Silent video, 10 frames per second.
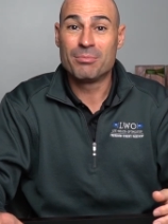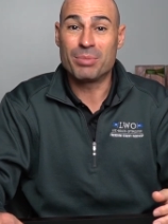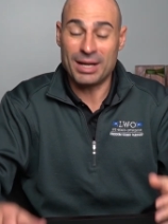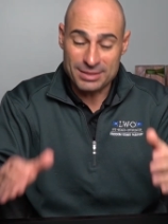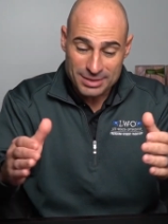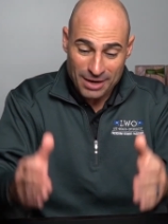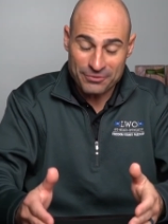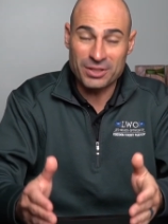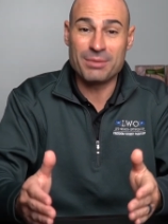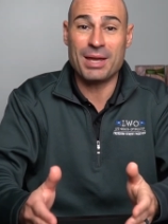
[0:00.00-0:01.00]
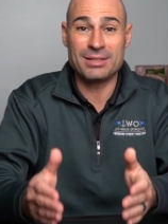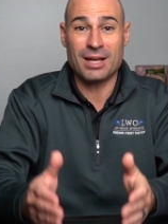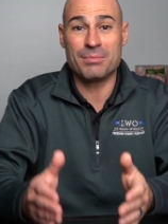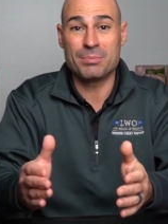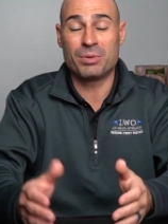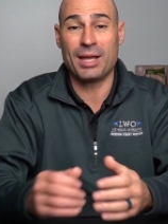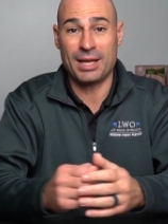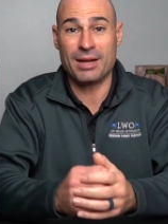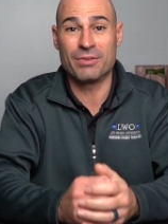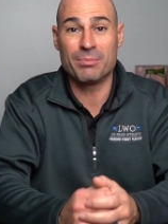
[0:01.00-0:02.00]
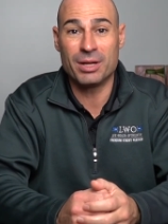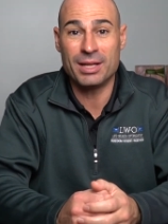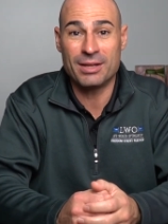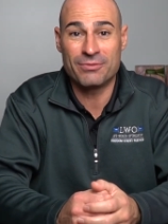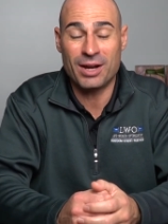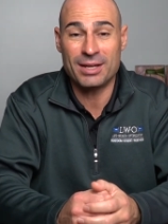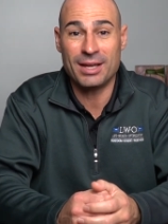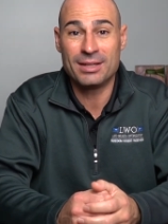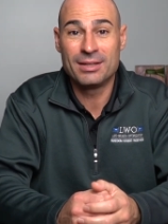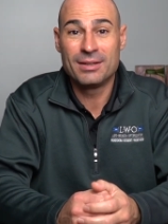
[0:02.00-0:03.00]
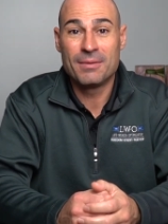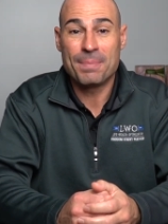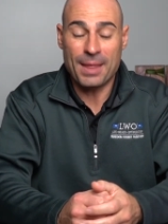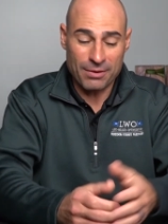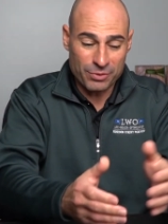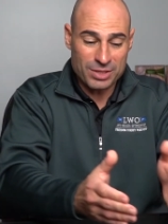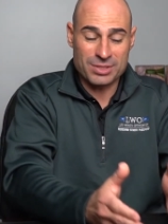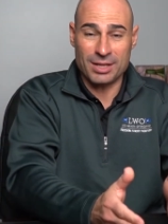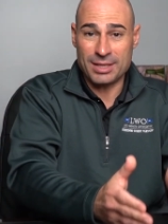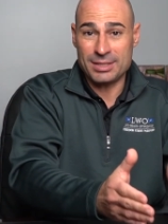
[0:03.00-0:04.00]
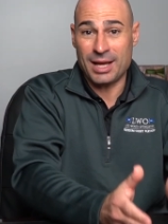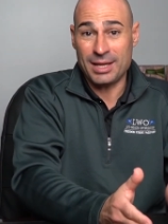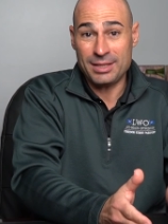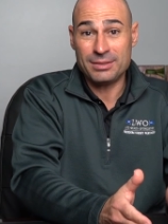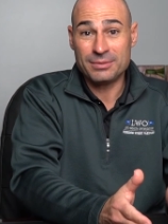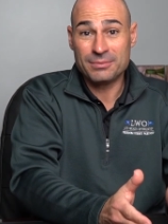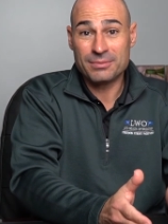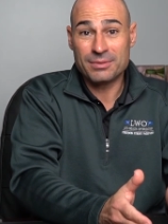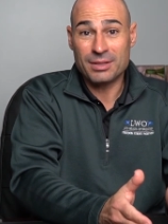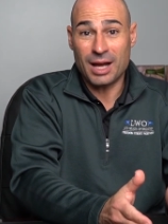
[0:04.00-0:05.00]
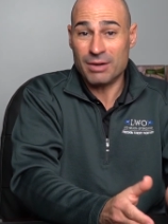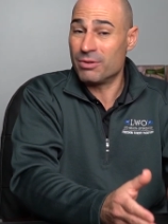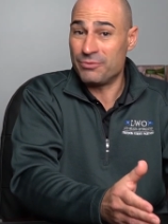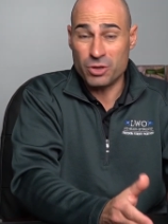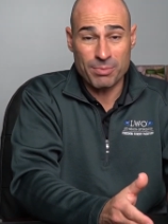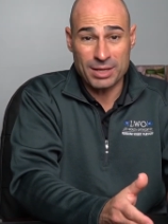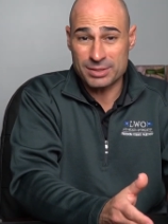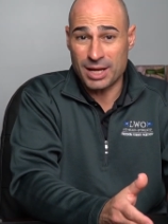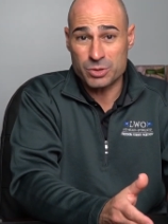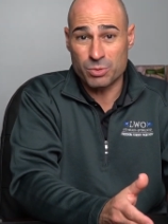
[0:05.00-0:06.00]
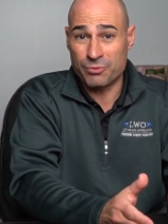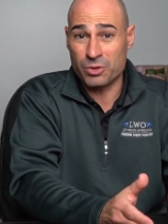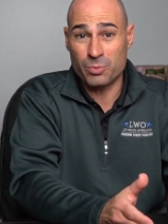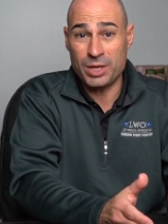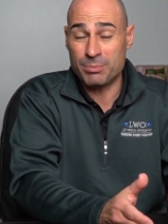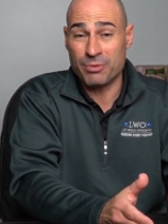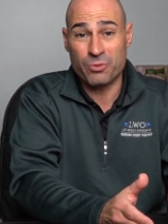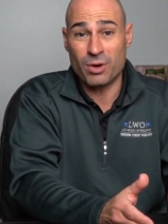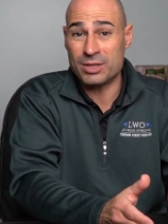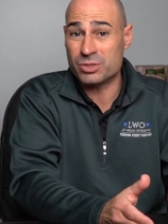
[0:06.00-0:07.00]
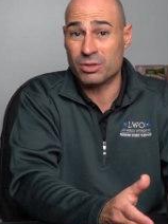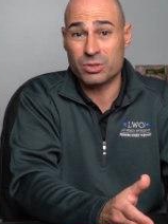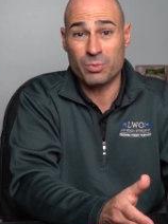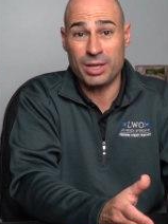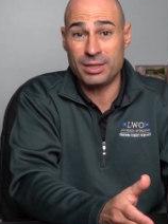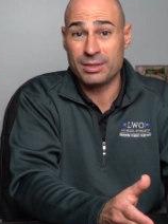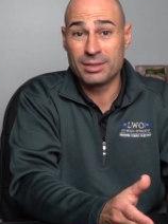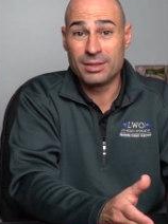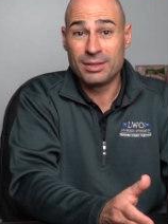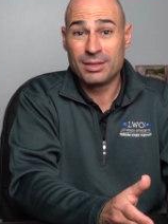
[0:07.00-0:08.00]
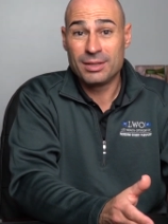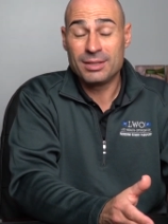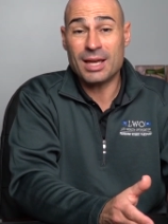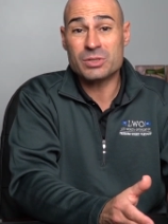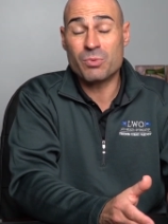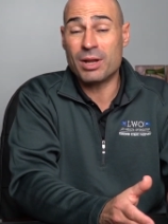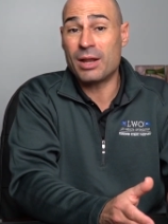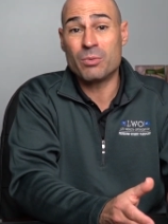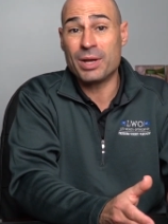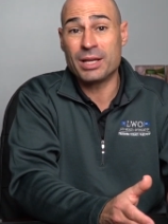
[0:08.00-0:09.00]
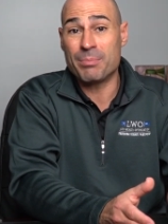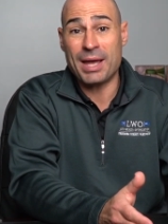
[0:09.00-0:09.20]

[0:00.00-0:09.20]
but I definitely make time to plan every Monday and Friday. Every Sunday night, I review my schedule for the week before I start the week. Guess what? I don't wake up